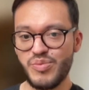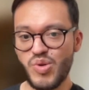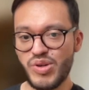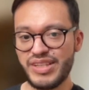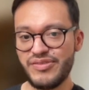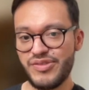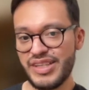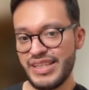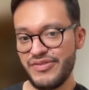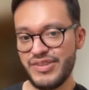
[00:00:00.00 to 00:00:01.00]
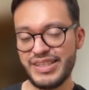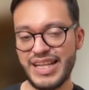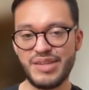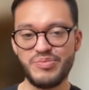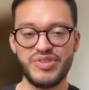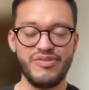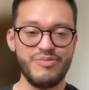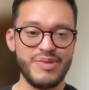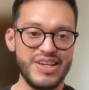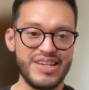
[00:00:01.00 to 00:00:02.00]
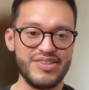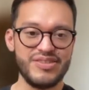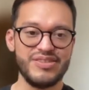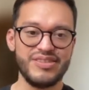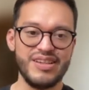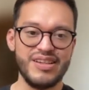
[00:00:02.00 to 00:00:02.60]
more than 40 different types of variations.